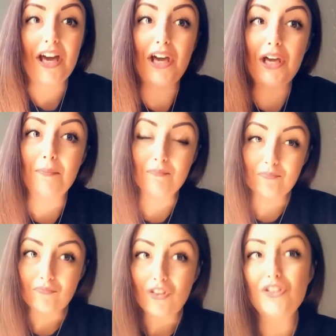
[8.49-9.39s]

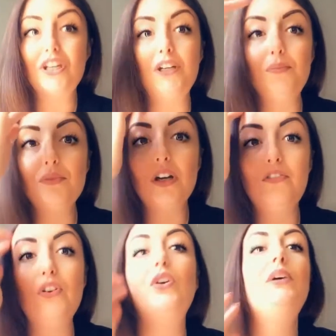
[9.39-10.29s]
So
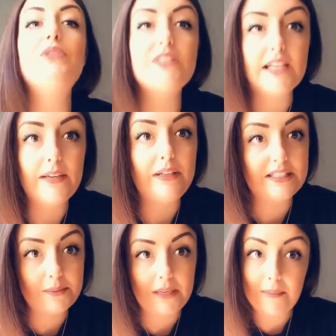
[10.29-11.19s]
I thought I would just tell you a
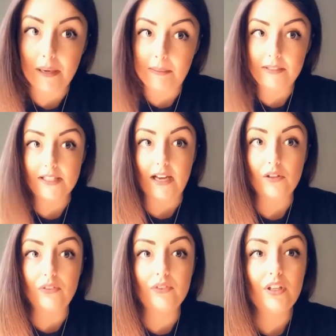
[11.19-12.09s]
little bit about myself.